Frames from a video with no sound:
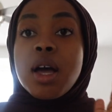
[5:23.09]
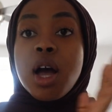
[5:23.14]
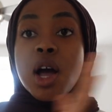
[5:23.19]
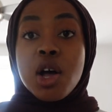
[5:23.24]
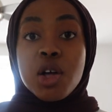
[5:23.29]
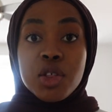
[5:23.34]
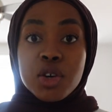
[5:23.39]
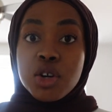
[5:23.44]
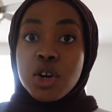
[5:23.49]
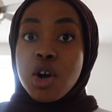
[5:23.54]

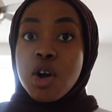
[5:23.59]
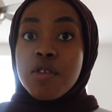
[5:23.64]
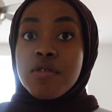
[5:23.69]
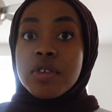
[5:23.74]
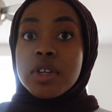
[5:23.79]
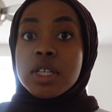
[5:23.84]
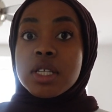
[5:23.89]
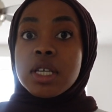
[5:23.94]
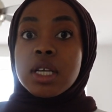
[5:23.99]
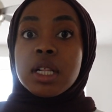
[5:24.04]
other
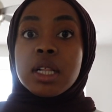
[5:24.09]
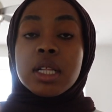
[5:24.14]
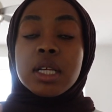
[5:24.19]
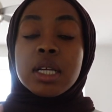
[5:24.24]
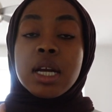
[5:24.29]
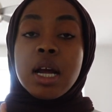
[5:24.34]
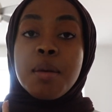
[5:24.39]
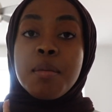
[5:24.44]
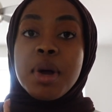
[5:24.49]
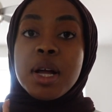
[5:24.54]
office and
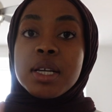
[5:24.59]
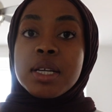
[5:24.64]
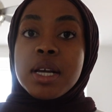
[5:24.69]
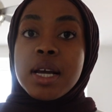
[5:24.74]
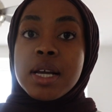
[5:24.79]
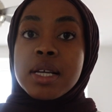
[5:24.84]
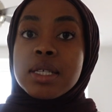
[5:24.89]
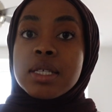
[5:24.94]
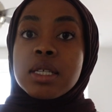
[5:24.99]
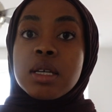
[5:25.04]
clean out my
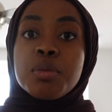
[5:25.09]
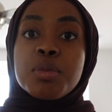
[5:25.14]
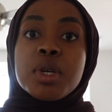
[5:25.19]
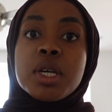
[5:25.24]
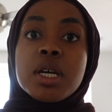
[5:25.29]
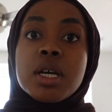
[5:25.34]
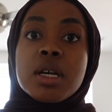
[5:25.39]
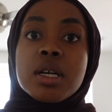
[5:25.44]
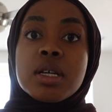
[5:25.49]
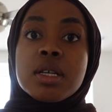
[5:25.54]
desk
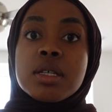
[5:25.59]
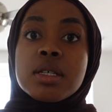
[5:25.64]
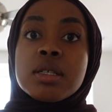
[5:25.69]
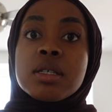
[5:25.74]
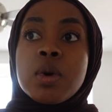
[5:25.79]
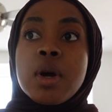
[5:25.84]
because